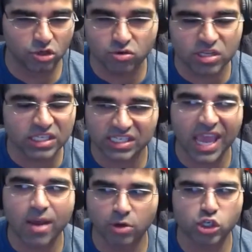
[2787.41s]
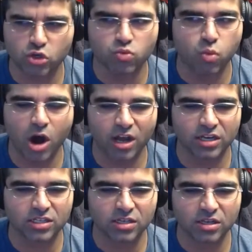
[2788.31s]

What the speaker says: You can say what you want.